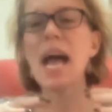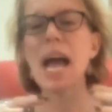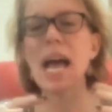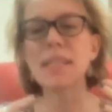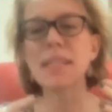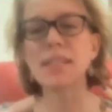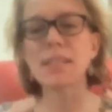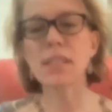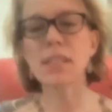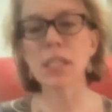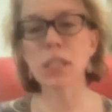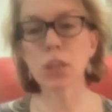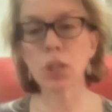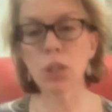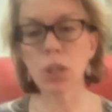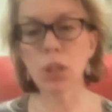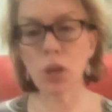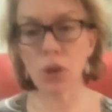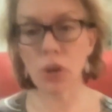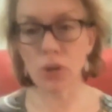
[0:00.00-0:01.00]
and
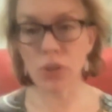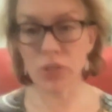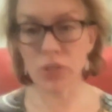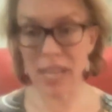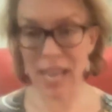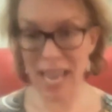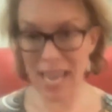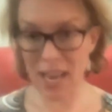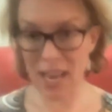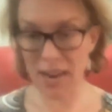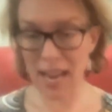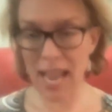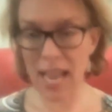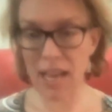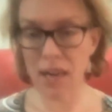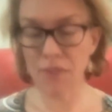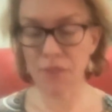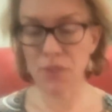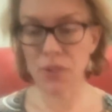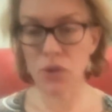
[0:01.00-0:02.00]
slow down
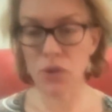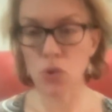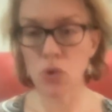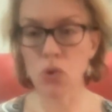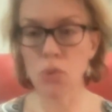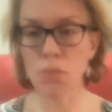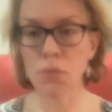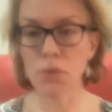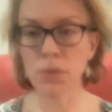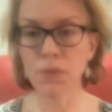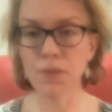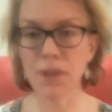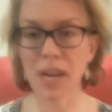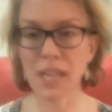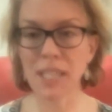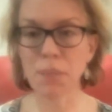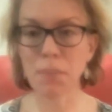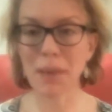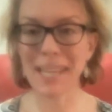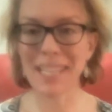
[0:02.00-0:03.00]
out of the normal
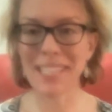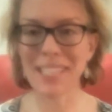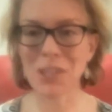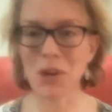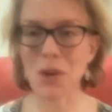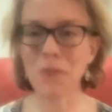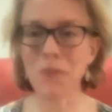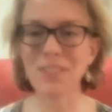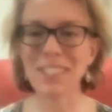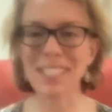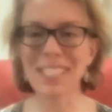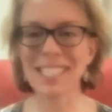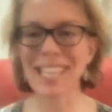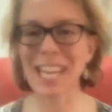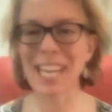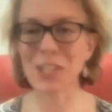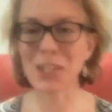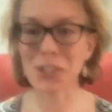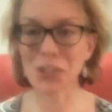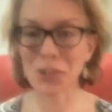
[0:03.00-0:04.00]
fast-paced
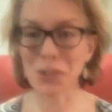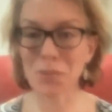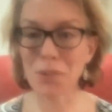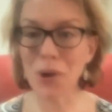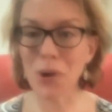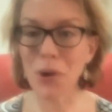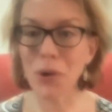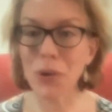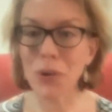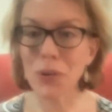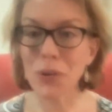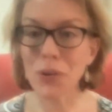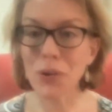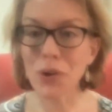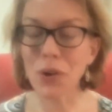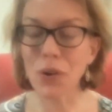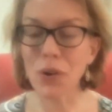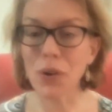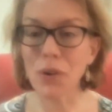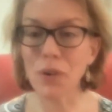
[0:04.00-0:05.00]
conversational mode
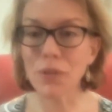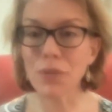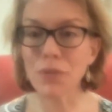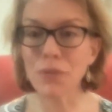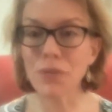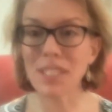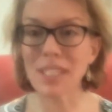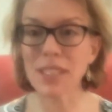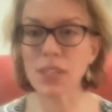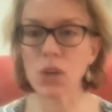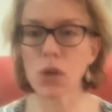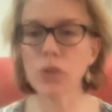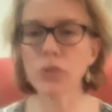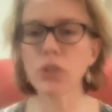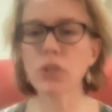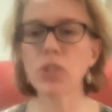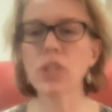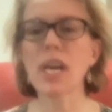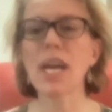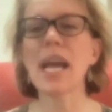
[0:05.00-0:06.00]
of this
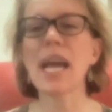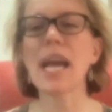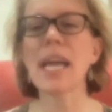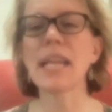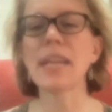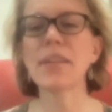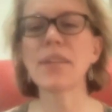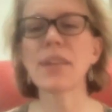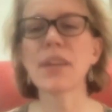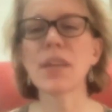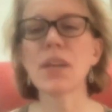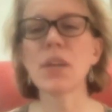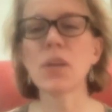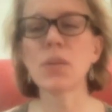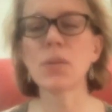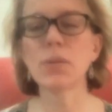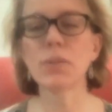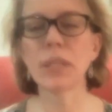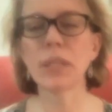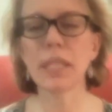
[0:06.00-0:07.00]
culture and
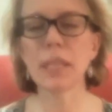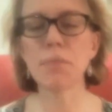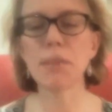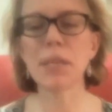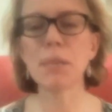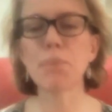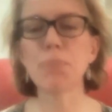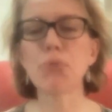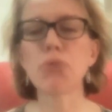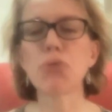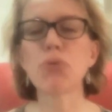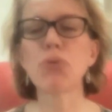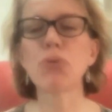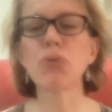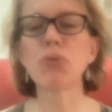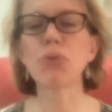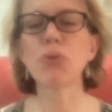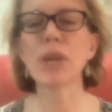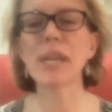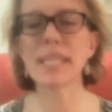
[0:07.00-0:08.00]
really be
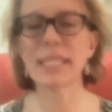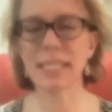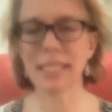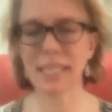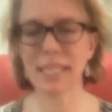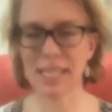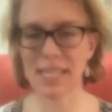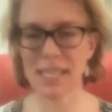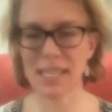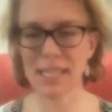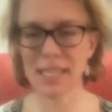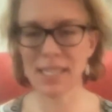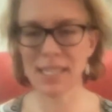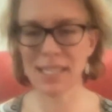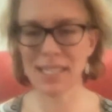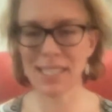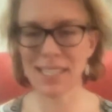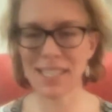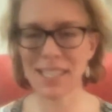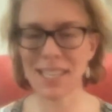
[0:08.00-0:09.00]
present